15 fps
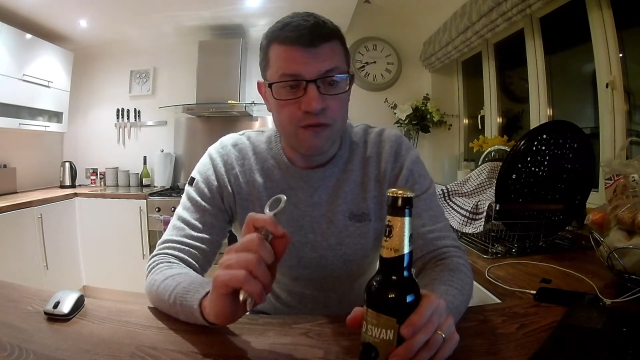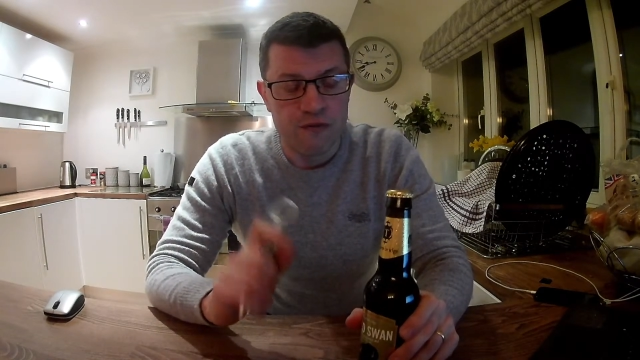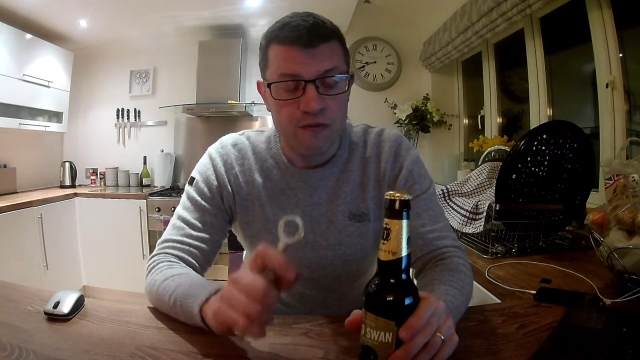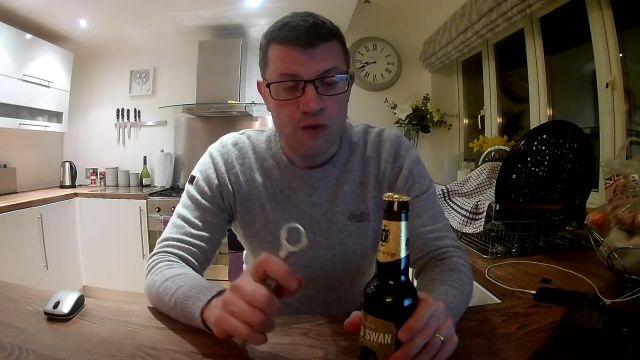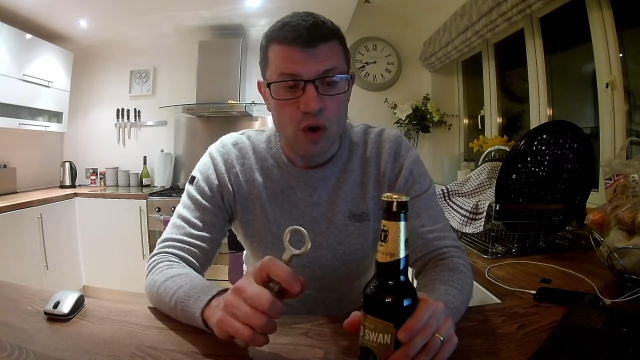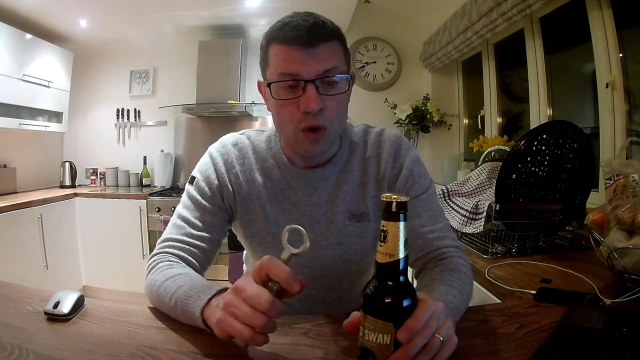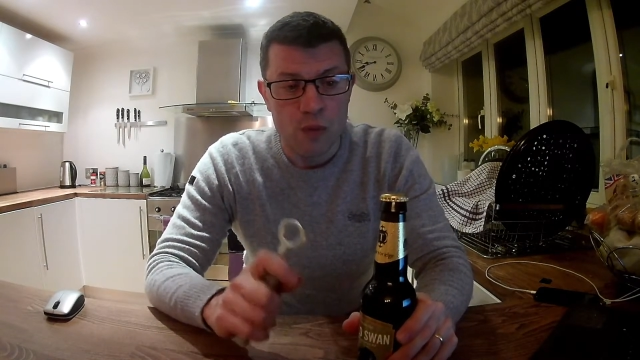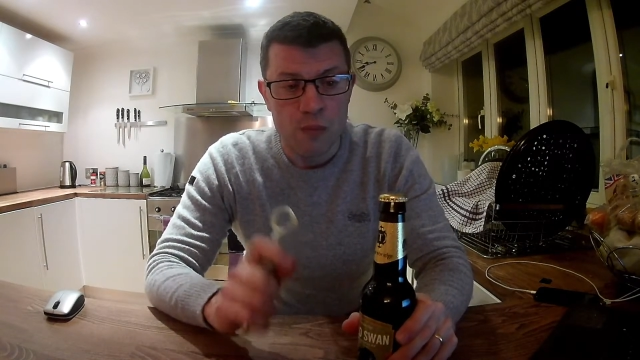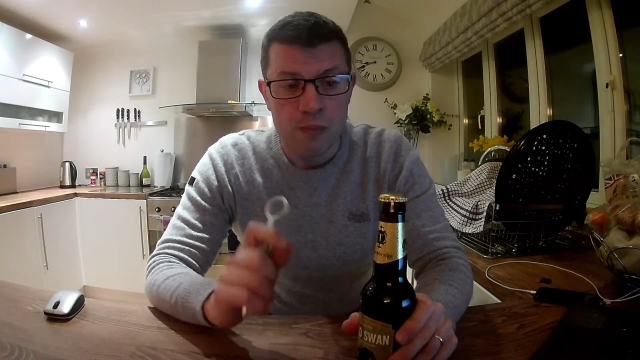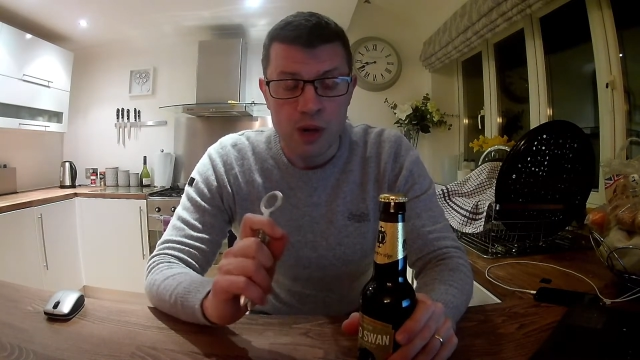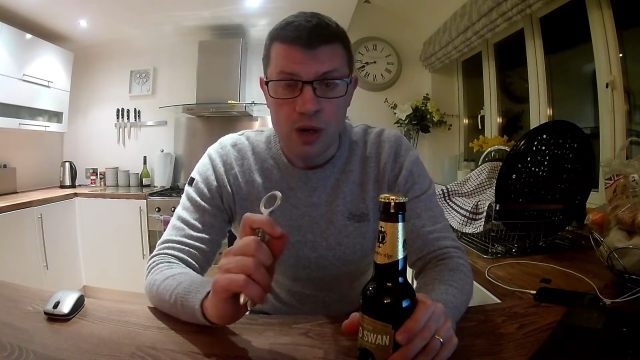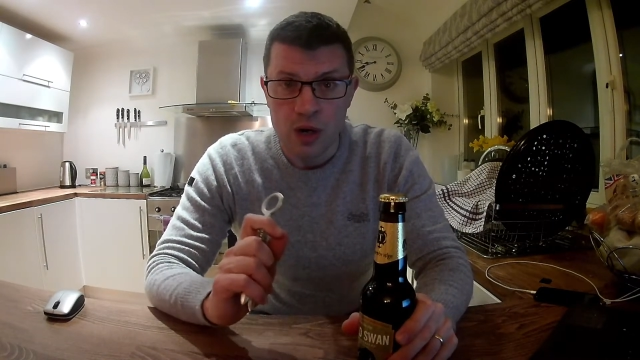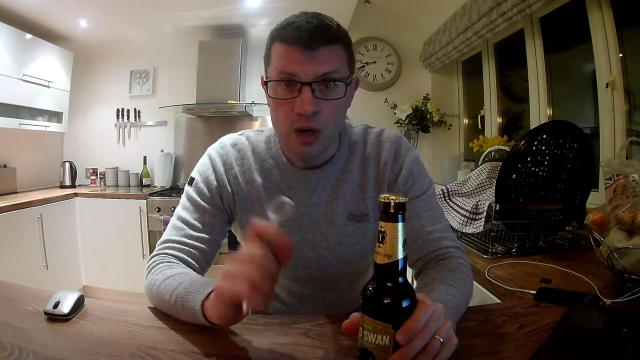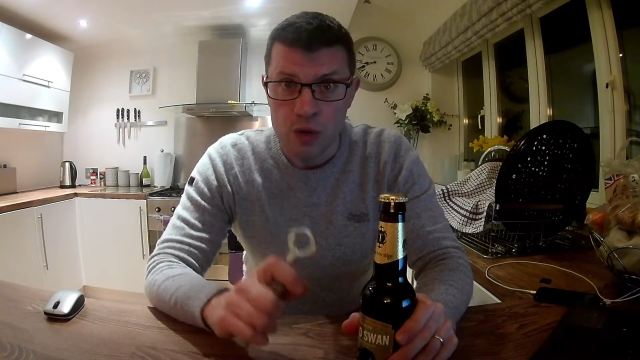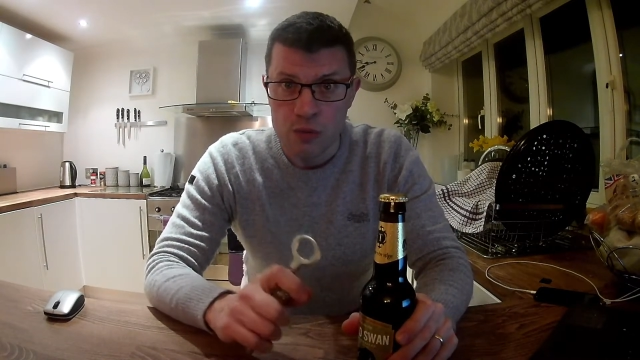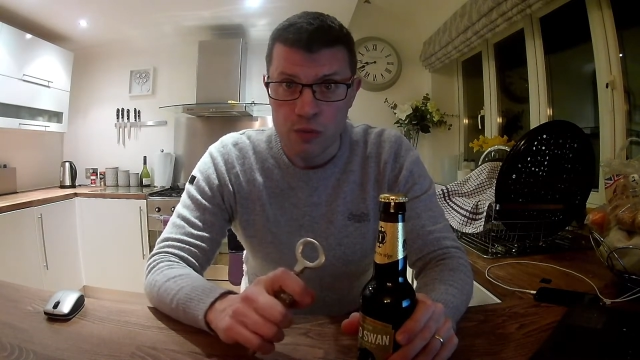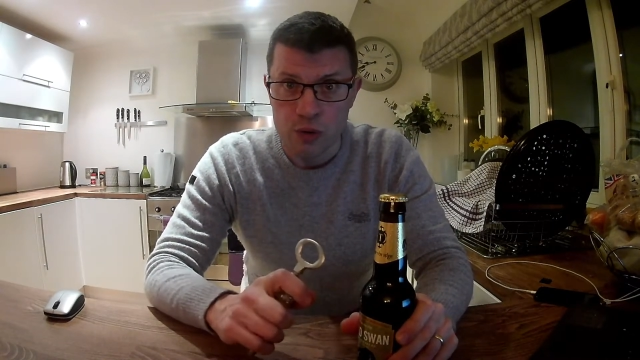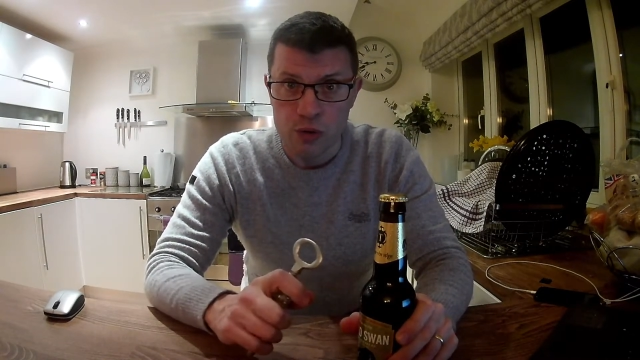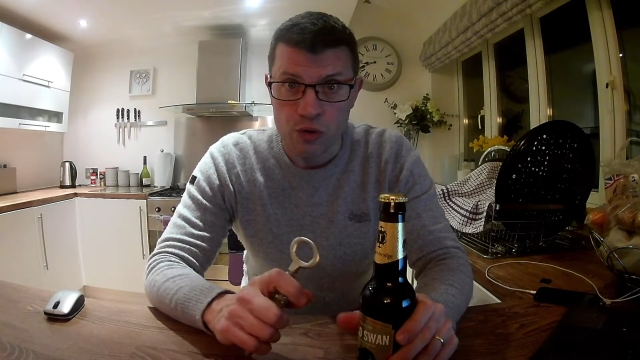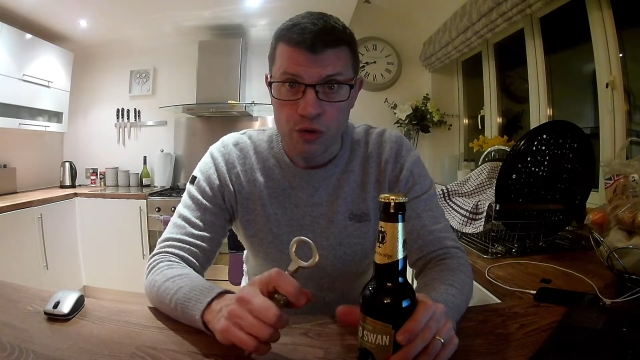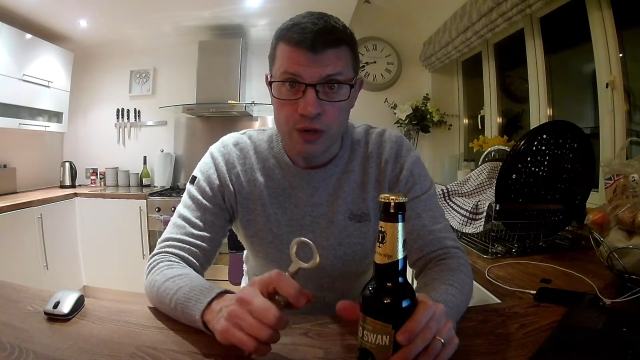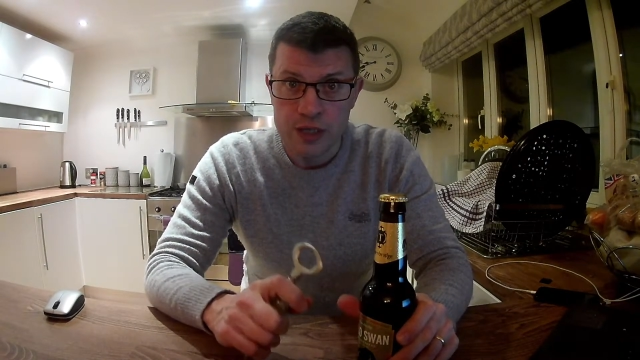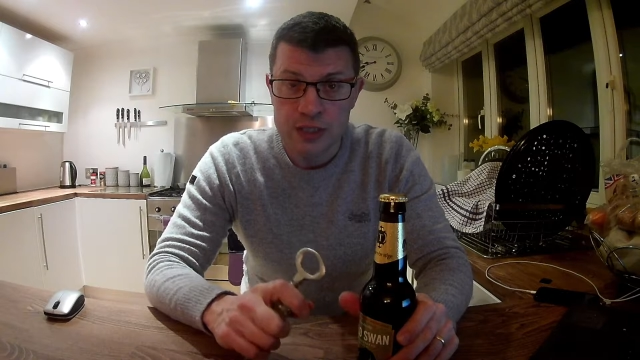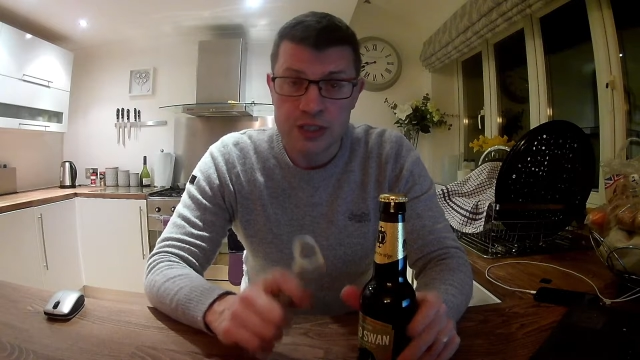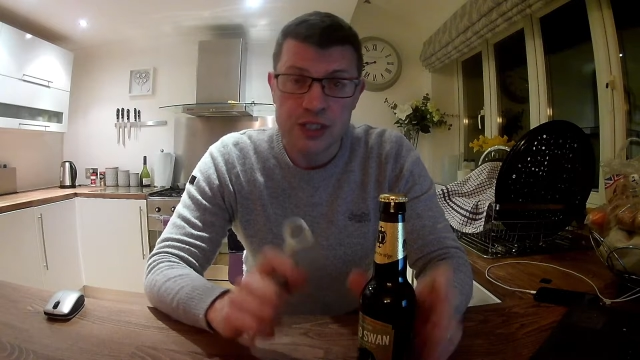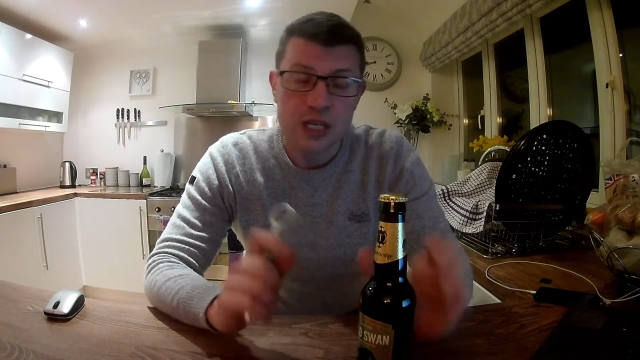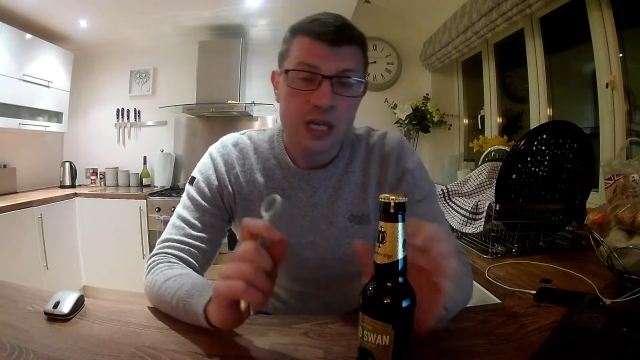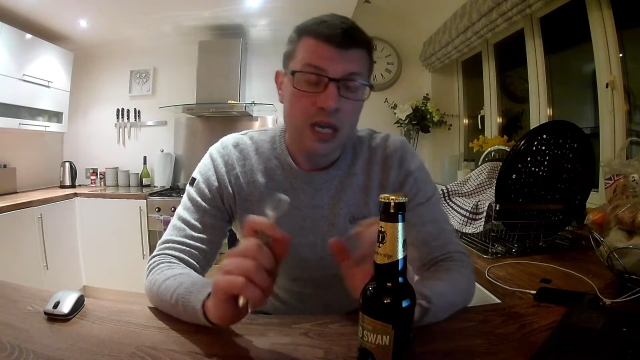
from Homebrew Chris.